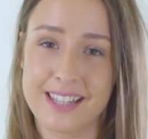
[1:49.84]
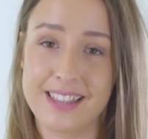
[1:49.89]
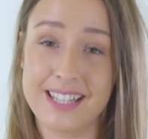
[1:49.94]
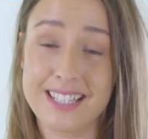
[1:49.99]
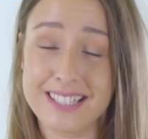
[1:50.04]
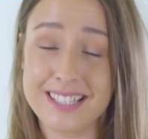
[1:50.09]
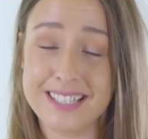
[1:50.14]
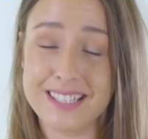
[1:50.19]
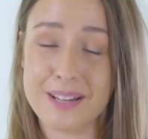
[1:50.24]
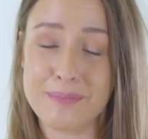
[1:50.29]

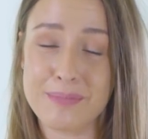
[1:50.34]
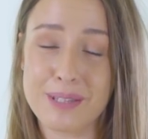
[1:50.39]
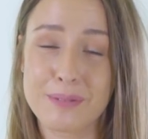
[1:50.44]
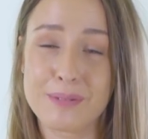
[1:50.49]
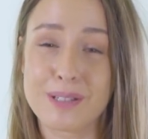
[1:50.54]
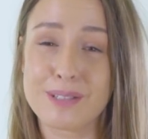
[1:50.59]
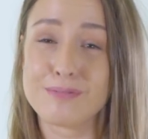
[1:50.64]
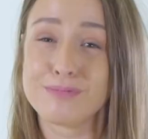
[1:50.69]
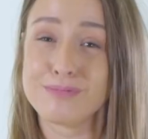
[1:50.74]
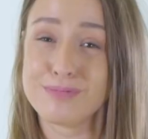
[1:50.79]
This is something
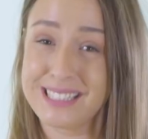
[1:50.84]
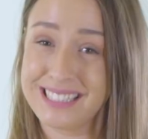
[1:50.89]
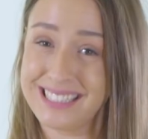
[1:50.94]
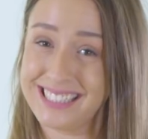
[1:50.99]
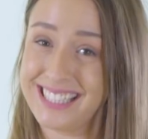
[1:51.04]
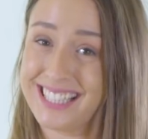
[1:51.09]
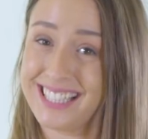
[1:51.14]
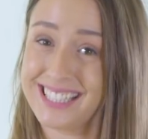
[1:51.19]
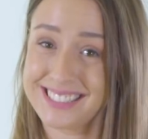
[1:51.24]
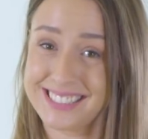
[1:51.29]
we're
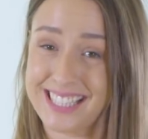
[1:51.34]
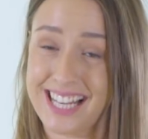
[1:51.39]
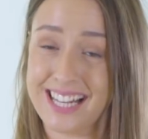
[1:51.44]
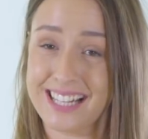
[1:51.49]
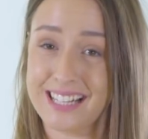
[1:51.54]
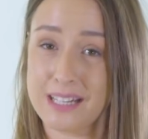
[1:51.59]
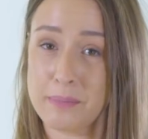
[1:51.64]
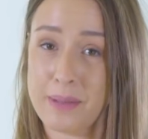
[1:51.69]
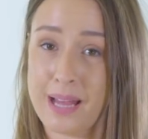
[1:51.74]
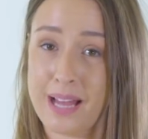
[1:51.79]
really
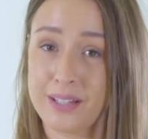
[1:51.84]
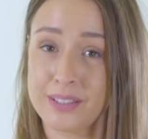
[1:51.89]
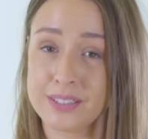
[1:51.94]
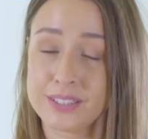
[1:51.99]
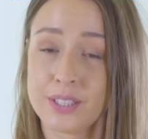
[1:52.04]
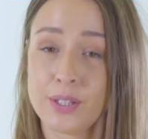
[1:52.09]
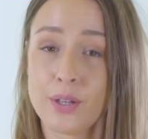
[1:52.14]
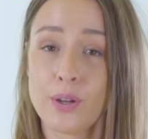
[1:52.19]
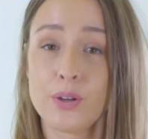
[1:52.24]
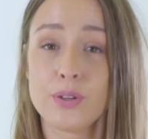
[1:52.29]
excited about.
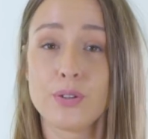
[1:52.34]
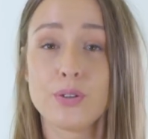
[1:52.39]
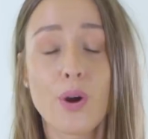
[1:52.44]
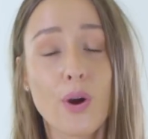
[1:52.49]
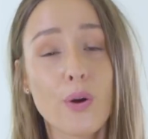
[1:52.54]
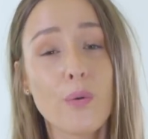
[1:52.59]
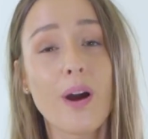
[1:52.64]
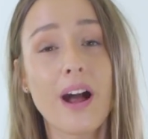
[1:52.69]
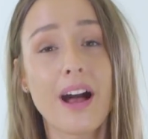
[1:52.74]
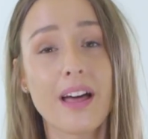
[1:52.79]

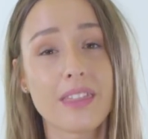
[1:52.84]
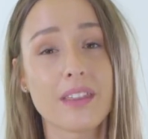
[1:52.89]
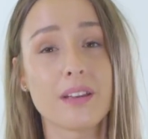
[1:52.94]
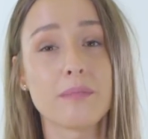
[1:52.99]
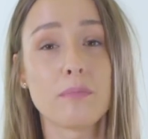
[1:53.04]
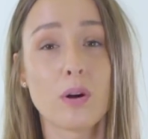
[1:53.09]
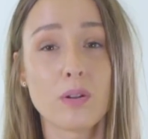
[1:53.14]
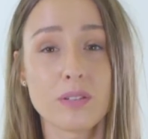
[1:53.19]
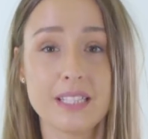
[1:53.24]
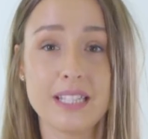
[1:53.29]
No other
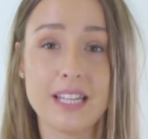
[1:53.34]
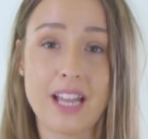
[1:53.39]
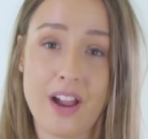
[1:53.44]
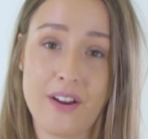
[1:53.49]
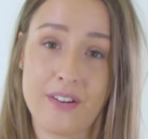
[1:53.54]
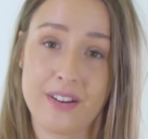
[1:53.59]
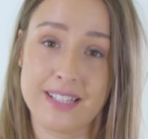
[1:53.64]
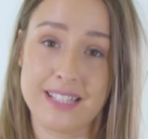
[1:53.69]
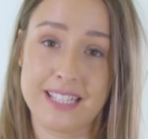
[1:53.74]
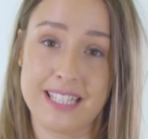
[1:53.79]

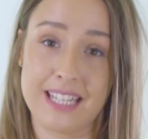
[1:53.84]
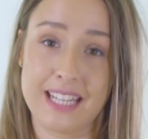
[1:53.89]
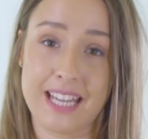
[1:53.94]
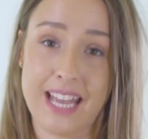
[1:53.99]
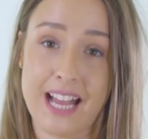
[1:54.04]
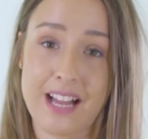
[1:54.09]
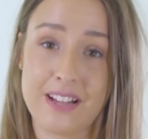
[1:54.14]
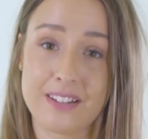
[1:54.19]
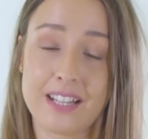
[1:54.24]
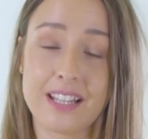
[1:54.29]
multi-currency
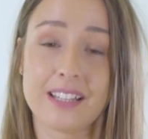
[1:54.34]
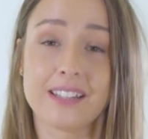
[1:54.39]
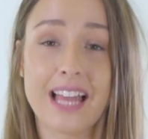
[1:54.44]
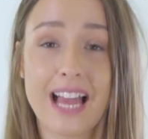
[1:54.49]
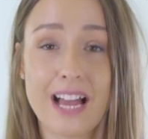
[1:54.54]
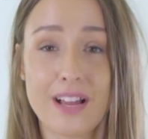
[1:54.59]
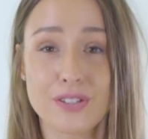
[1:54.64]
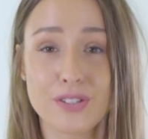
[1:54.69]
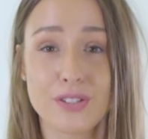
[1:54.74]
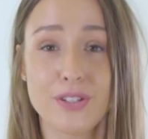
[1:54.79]
account
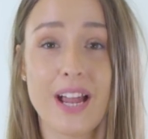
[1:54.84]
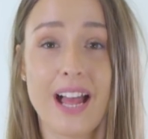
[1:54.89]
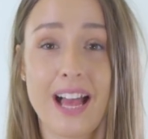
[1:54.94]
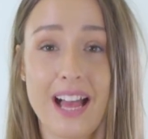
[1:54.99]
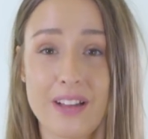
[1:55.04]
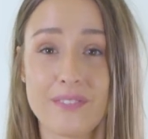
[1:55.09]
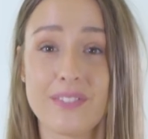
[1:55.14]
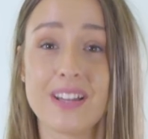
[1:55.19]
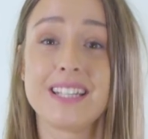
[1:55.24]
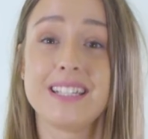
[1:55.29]
allows you to
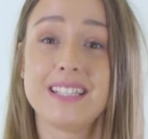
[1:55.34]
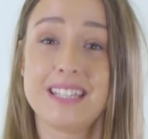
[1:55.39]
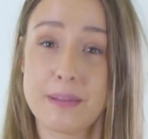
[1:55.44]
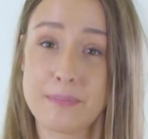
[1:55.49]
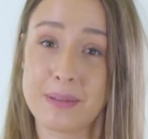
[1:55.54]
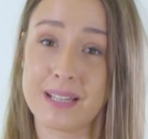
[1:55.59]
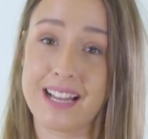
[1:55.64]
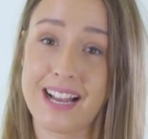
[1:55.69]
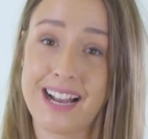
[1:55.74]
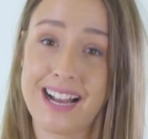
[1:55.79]
have a
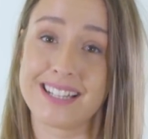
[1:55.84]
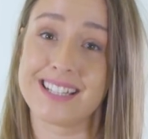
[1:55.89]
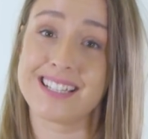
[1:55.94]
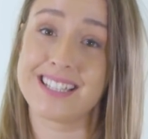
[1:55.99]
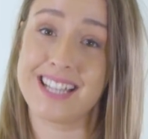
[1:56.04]
debit card